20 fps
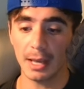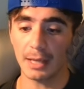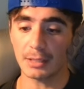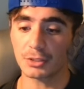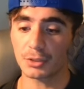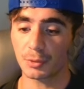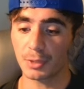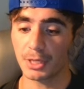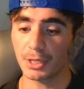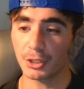
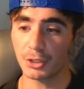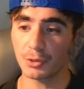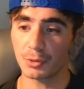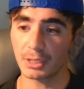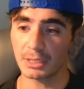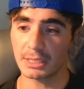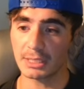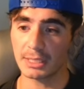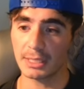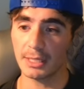And so here you
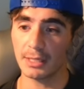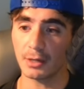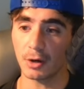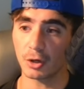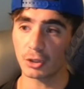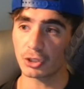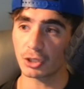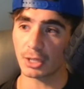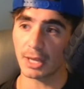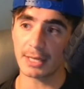can see
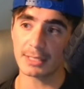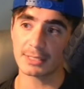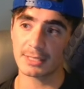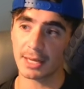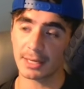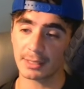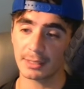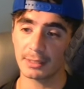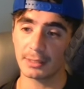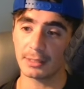on July
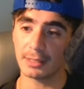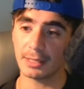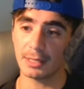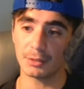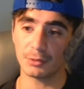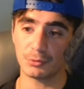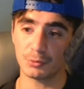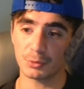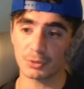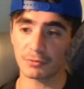2nd,
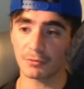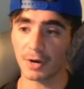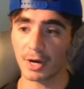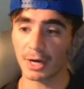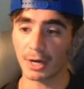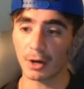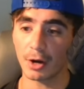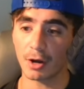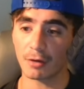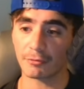it was
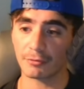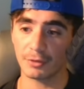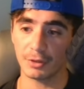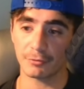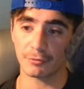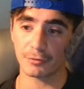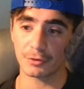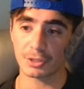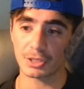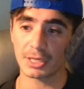firing off
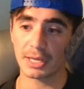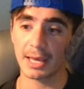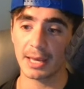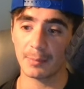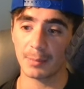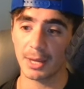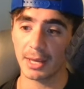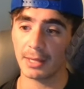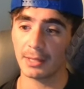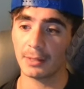the first
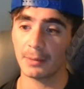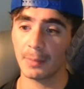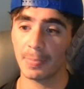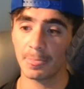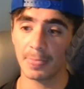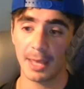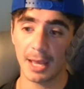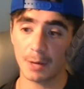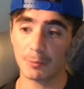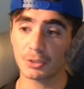campaign
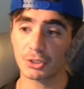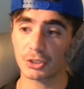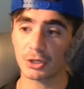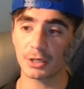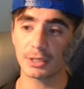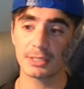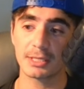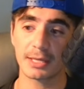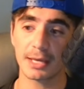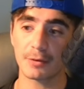and we
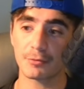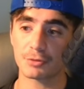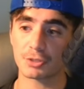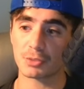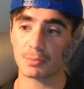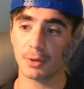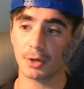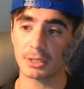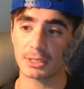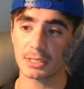started to get
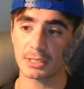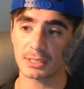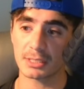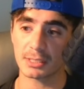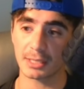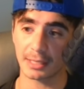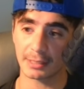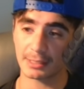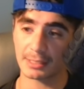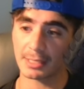
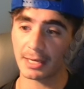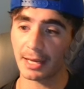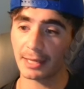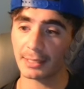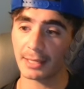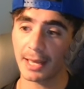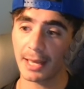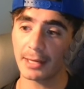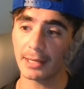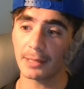responses like this guy,
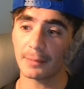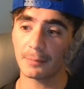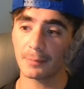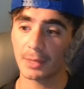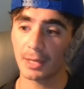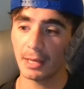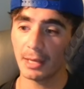Kenny.